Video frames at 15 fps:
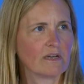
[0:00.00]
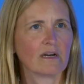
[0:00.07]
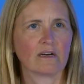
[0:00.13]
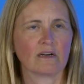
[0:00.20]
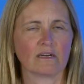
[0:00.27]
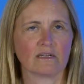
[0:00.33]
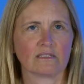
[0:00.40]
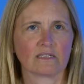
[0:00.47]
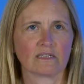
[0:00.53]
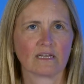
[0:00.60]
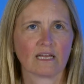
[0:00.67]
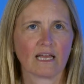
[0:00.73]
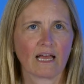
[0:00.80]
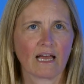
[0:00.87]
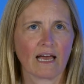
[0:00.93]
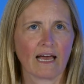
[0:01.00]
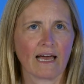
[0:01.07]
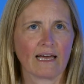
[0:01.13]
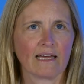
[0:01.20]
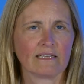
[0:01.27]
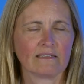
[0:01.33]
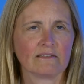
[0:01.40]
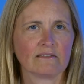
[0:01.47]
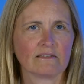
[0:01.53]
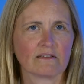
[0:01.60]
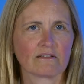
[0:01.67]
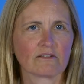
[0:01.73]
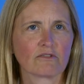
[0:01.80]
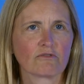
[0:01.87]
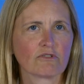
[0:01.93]
heard. And
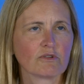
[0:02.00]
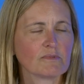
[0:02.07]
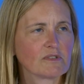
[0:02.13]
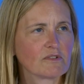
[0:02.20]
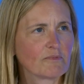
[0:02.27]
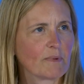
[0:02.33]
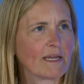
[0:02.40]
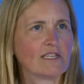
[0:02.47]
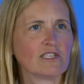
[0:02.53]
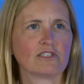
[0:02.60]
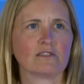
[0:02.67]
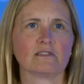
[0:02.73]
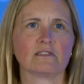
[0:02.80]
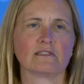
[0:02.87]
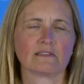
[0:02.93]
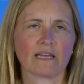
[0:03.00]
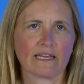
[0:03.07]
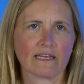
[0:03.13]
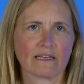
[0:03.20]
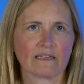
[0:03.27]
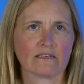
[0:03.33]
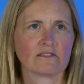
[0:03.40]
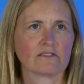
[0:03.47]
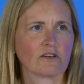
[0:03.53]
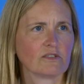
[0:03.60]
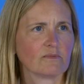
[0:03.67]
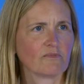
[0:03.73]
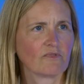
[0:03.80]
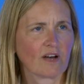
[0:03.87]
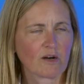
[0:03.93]
groups of patients taking
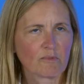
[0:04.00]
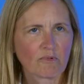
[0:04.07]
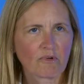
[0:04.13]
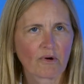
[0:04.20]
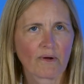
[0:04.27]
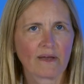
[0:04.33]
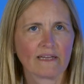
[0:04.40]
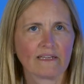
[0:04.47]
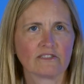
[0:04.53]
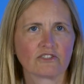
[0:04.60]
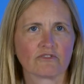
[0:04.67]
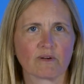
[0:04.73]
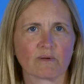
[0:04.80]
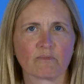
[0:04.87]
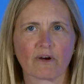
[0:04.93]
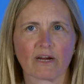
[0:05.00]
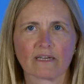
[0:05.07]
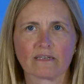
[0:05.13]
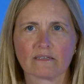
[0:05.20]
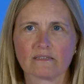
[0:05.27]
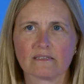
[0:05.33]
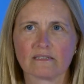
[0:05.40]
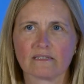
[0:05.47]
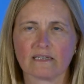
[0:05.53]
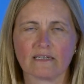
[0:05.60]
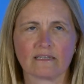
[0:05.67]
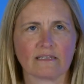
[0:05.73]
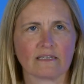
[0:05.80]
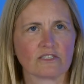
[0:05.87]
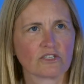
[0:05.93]
sodium valproate during pregnancy
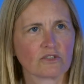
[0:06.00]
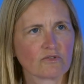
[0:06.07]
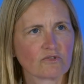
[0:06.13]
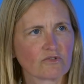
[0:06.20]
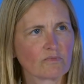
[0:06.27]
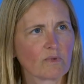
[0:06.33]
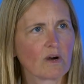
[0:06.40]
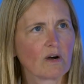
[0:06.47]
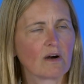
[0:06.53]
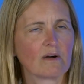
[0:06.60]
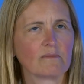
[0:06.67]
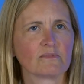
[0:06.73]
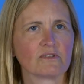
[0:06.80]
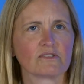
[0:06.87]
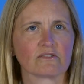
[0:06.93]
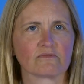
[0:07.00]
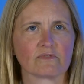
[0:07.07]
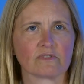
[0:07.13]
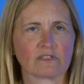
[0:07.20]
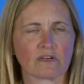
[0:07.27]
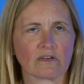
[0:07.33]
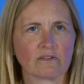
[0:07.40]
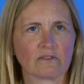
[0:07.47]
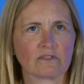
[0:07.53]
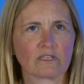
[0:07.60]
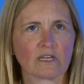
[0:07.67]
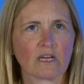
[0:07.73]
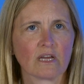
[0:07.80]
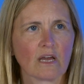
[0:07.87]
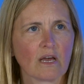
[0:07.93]
and their children were harmed as a result.
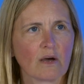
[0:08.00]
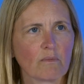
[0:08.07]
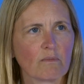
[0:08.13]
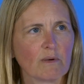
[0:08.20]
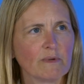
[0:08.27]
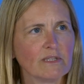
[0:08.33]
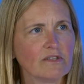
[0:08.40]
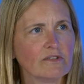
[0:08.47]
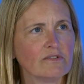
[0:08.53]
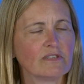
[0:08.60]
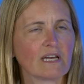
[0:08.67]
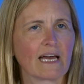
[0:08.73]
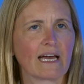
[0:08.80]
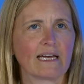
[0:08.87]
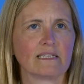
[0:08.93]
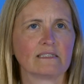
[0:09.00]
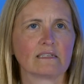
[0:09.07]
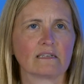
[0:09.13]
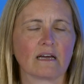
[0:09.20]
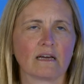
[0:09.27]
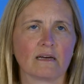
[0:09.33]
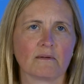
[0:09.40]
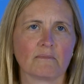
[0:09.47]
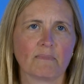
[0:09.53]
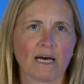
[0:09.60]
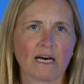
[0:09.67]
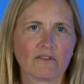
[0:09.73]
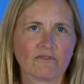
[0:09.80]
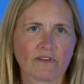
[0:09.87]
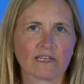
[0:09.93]
Women who'd had a
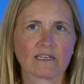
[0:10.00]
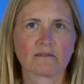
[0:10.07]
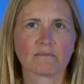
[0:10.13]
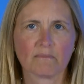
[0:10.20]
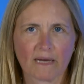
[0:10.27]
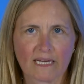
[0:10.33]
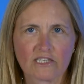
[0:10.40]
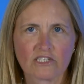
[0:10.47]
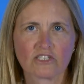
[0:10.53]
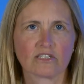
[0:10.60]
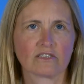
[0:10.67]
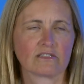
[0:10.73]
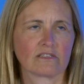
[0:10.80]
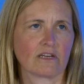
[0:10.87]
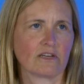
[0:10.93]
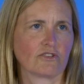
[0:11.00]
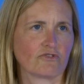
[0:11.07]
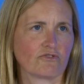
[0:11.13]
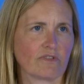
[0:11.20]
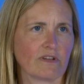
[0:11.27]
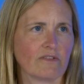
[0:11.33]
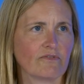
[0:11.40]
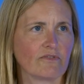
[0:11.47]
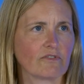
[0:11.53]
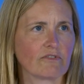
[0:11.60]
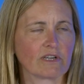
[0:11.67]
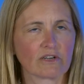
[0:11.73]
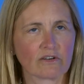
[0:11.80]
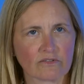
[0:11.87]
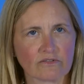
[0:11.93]
pelvic mesh surgery for
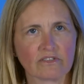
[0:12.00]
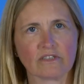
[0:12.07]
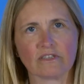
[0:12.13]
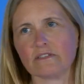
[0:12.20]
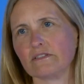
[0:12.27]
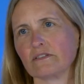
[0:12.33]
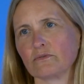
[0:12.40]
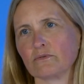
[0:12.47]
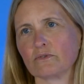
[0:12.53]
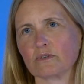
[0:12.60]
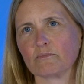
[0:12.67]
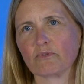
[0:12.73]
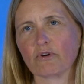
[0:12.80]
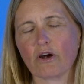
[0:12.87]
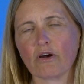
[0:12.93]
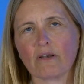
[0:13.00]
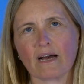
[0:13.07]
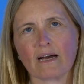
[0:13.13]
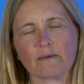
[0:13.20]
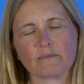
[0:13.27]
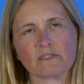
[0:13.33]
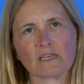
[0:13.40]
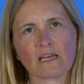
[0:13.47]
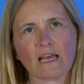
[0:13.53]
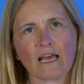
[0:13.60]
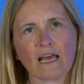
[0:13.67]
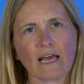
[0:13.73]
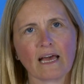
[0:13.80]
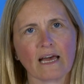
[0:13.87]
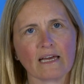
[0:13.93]
incontinence and organ prolapse.
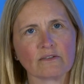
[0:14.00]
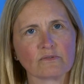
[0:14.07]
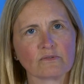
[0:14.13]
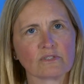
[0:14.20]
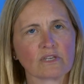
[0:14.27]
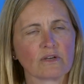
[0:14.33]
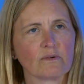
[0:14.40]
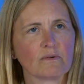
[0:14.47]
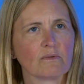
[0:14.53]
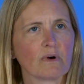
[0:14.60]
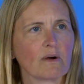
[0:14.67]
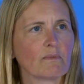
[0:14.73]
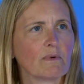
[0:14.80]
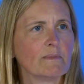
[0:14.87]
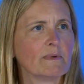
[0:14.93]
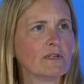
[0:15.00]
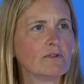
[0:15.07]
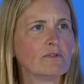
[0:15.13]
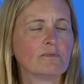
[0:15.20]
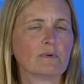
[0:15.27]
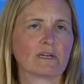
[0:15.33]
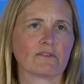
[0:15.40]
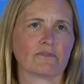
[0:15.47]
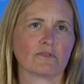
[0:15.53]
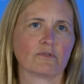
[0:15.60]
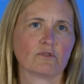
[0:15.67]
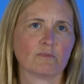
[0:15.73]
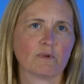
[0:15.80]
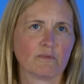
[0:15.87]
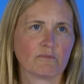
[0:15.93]
And also women who were given
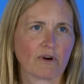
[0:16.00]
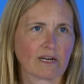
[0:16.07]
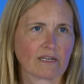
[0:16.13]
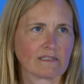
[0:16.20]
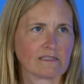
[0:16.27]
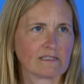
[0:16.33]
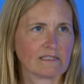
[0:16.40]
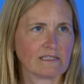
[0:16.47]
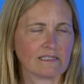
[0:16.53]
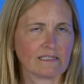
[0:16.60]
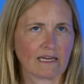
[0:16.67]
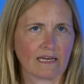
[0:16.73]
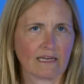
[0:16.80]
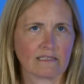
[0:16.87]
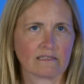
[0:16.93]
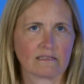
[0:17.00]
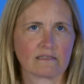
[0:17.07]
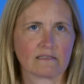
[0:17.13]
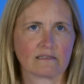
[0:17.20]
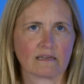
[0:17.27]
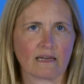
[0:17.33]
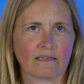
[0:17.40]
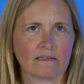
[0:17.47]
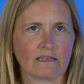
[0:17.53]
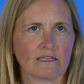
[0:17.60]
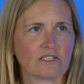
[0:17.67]
hormone pregnancy tests and their